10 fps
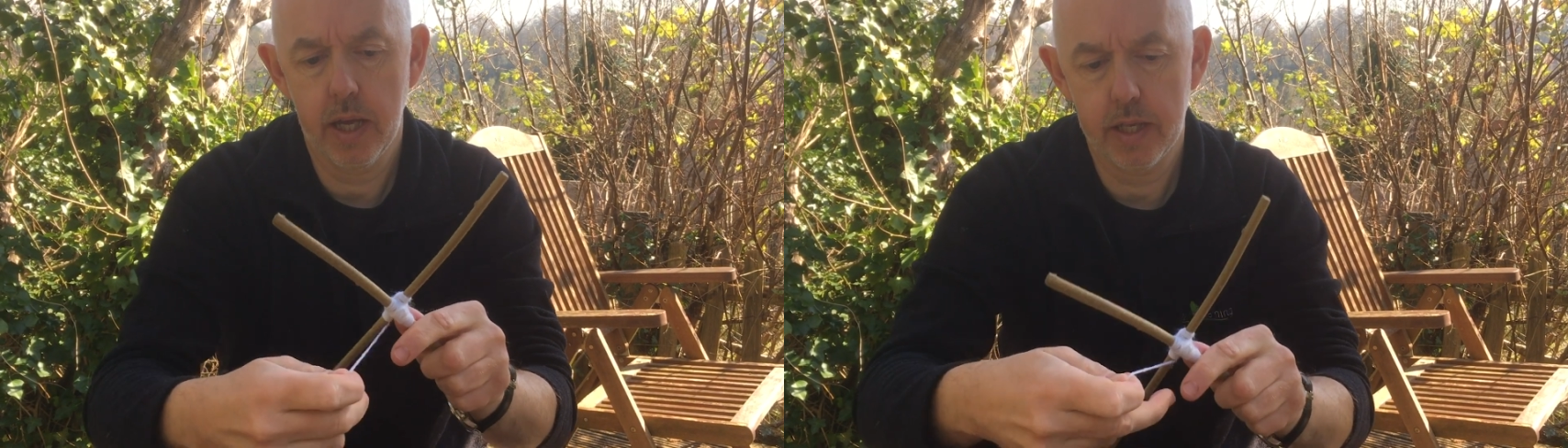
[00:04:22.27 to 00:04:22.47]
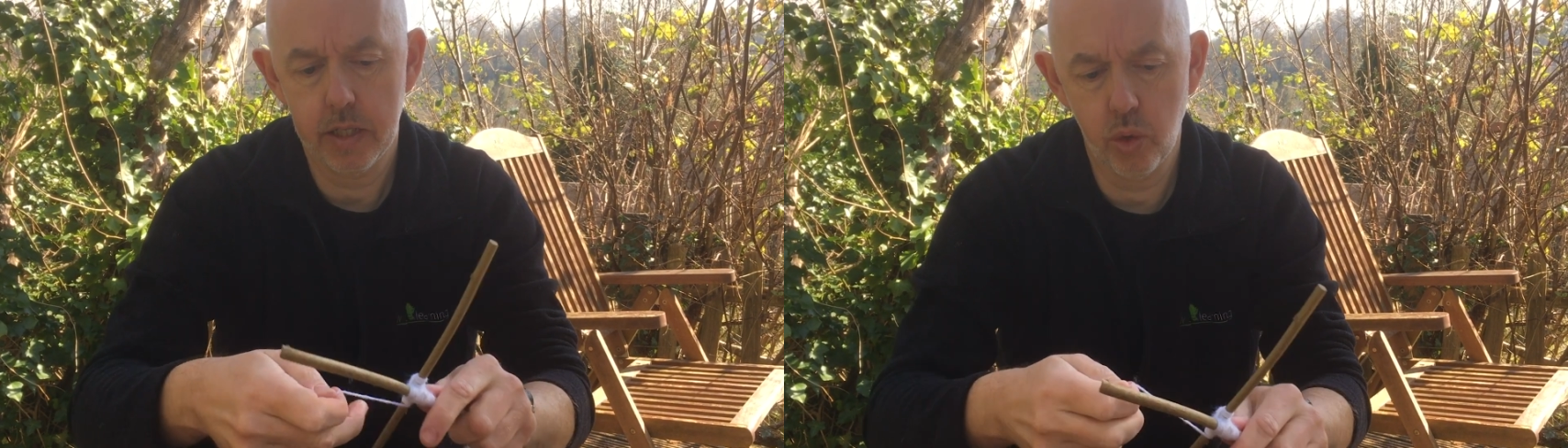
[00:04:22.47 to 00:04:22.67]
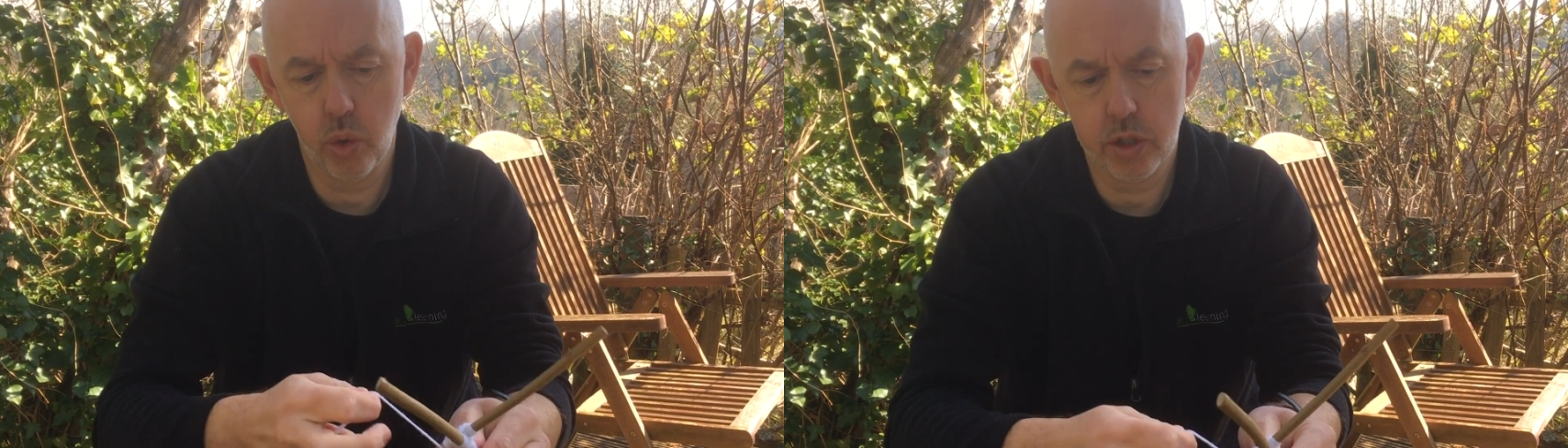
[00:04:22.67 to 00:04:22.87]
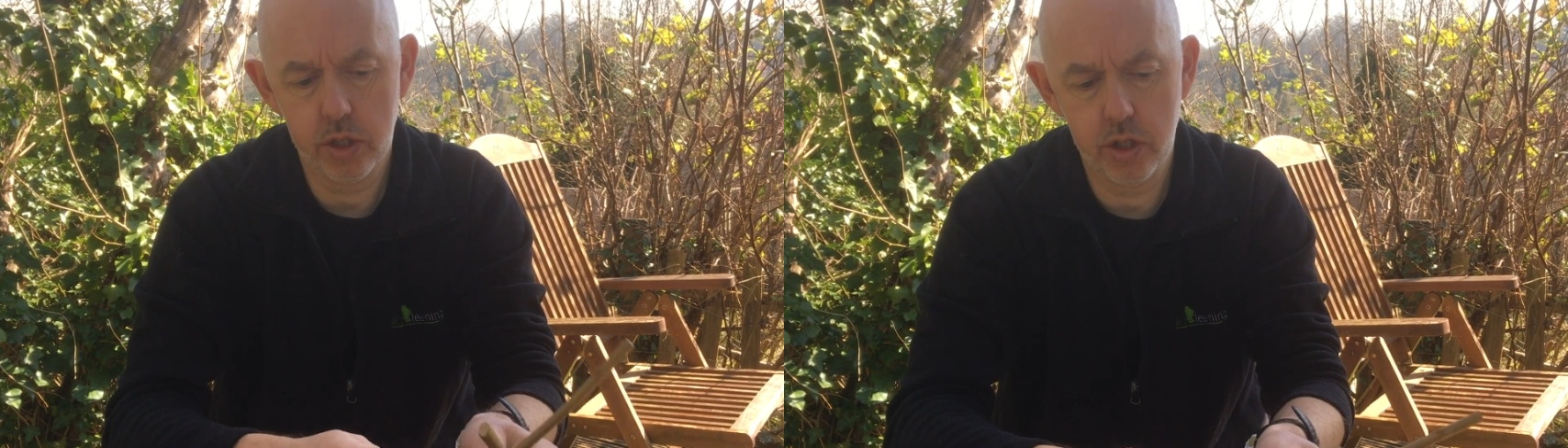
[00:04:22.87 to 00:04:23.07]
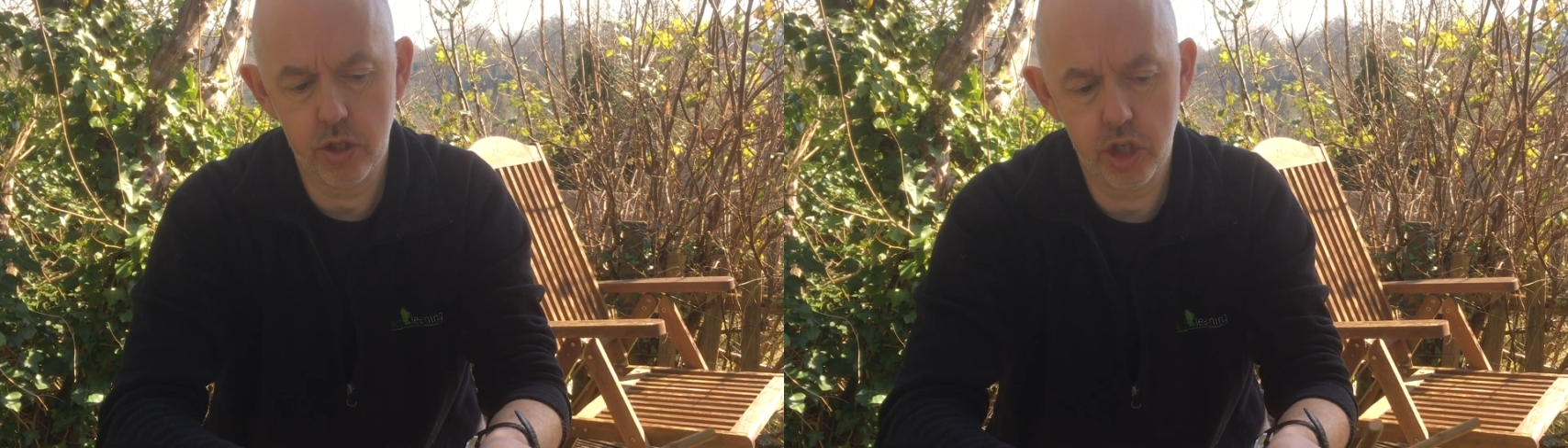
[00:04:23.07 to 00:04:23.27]
And in order
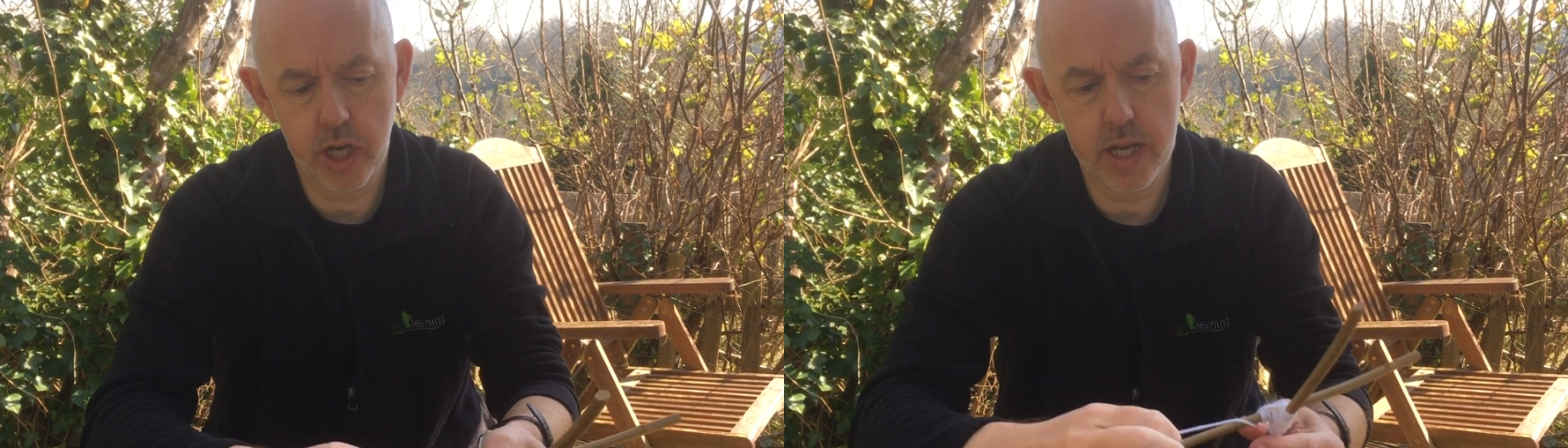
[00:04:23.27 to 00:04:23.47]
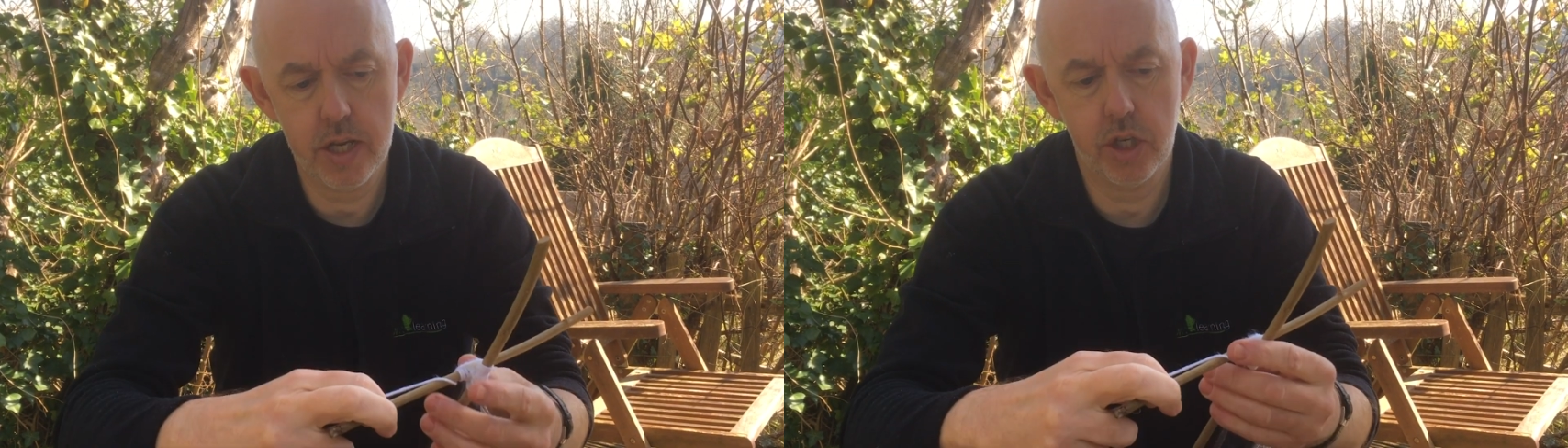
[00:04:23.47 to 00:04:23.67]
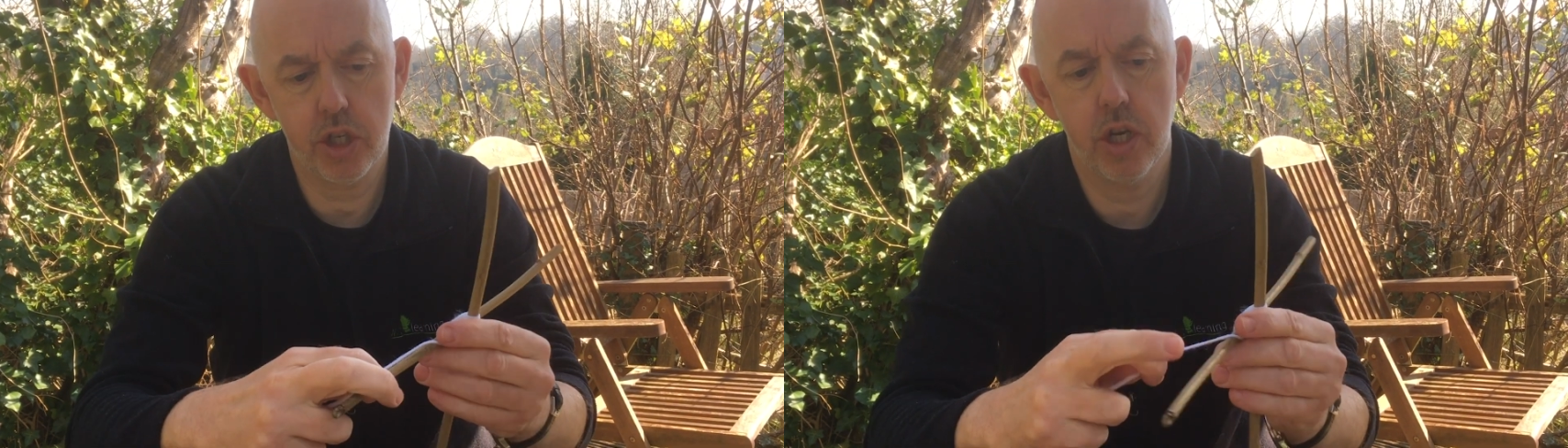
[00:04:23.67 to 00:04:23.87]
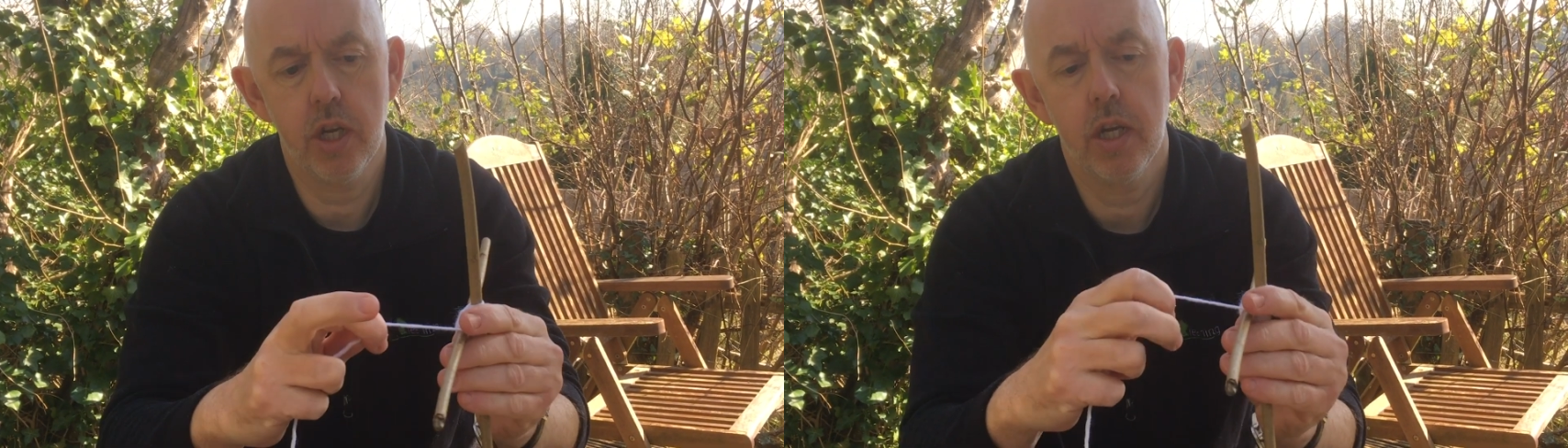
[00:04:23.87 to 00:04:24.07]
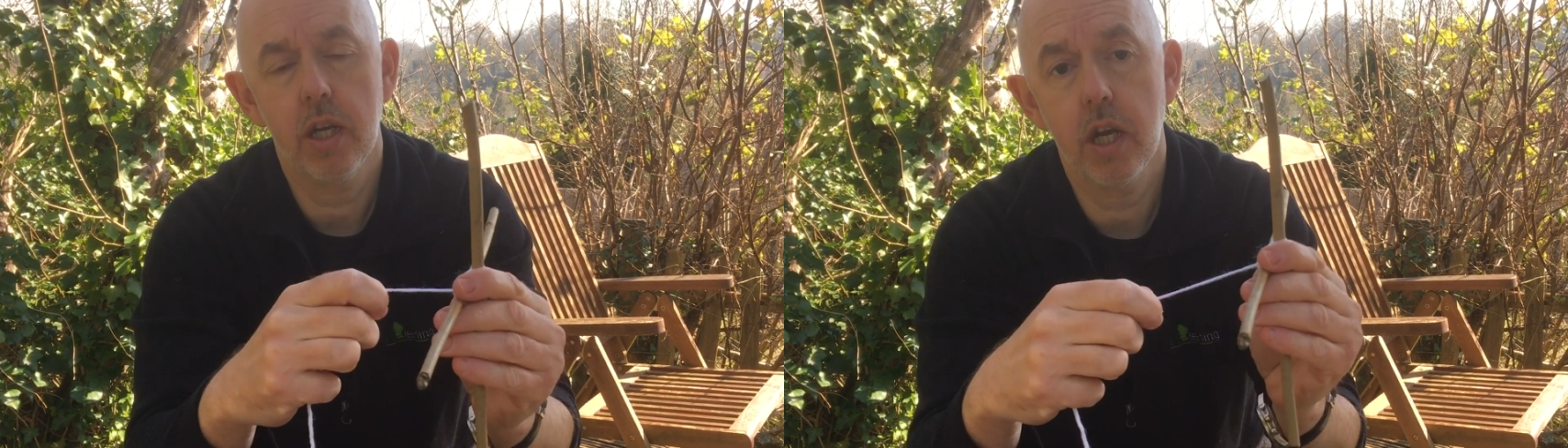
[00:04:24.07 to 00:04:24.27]
to change
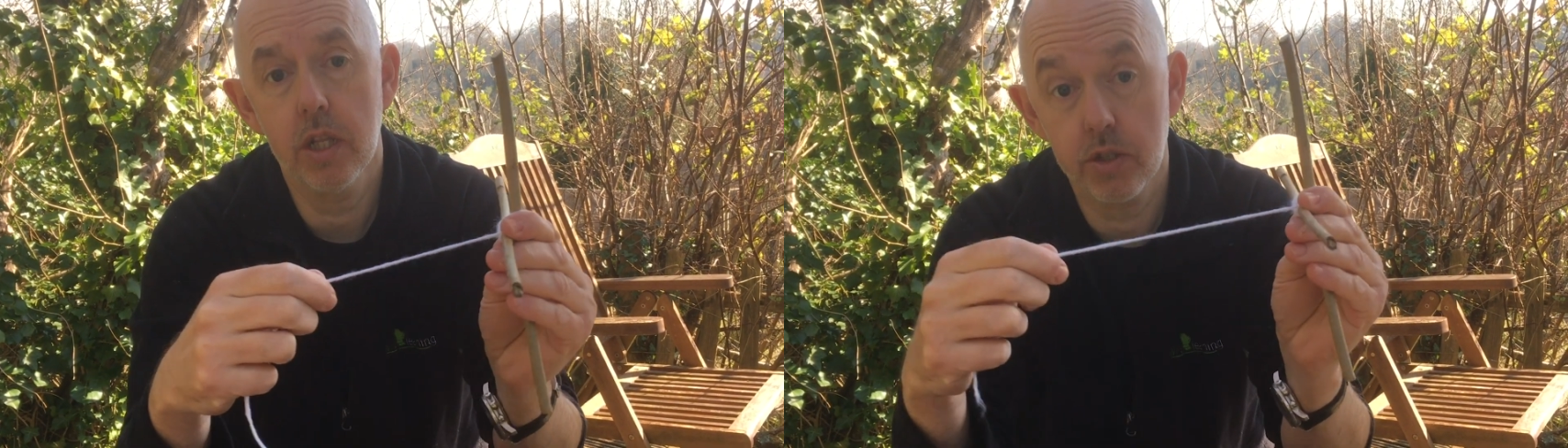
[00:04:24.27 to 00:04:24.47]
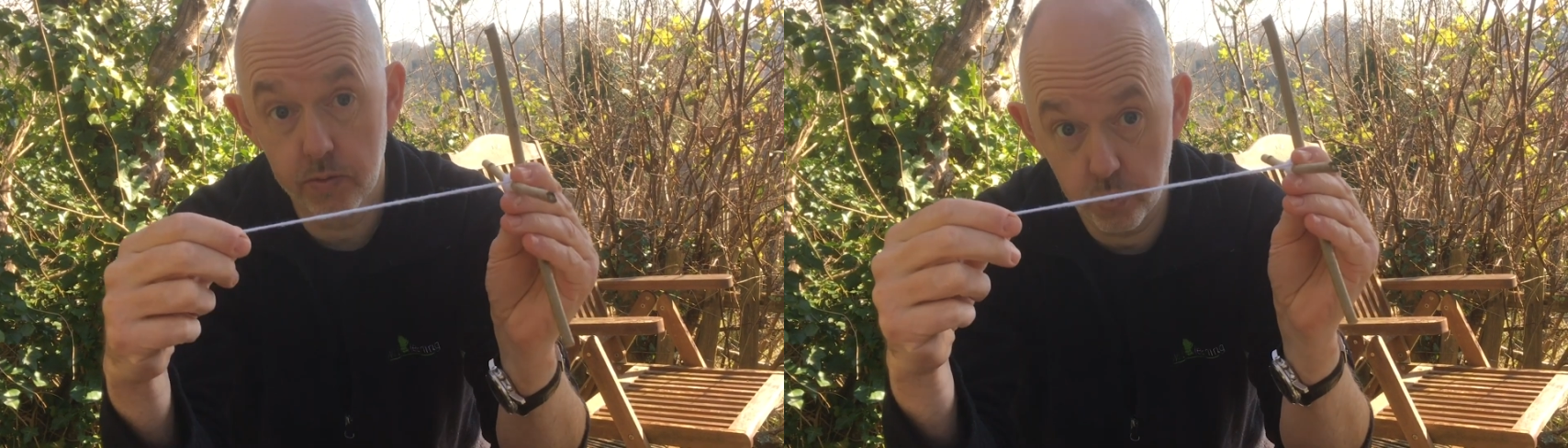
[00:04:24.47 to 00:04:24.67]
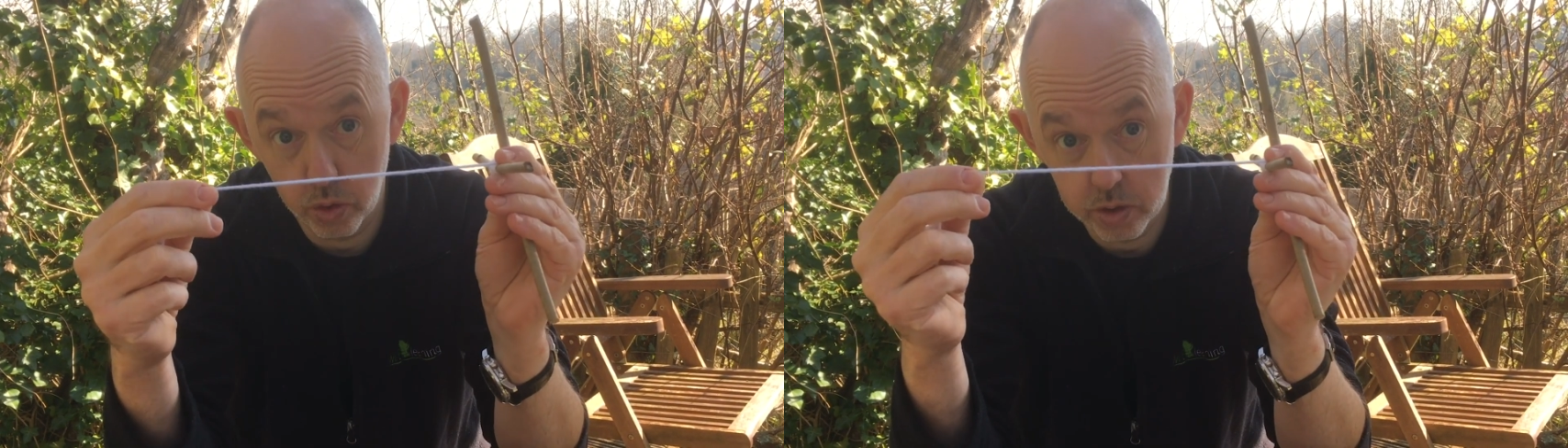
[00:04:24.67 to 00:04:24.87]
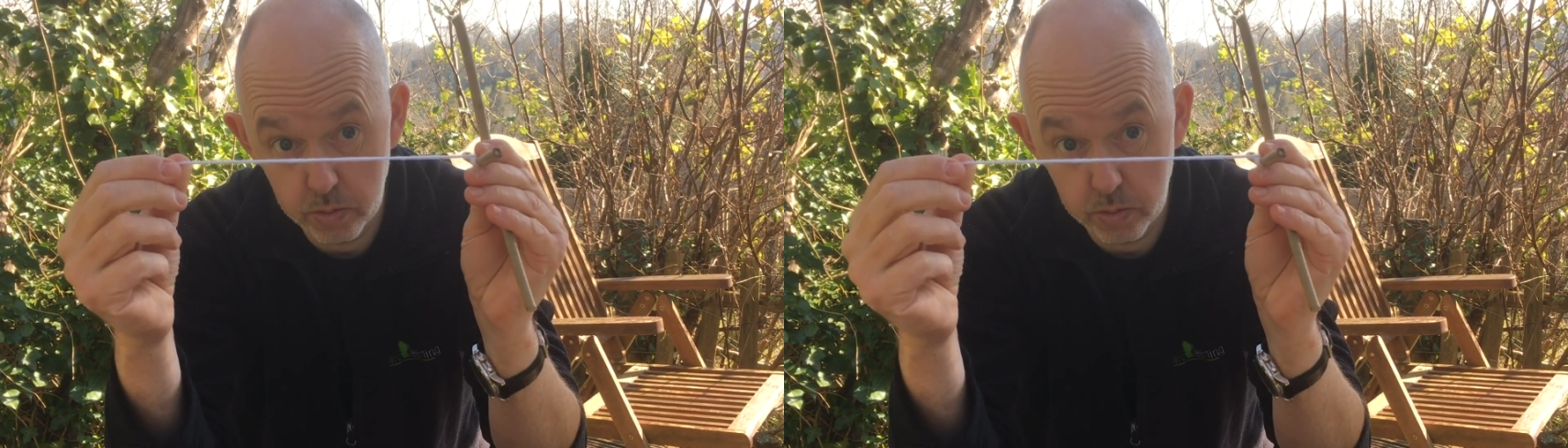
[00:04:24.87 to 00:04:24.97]
colours of wool,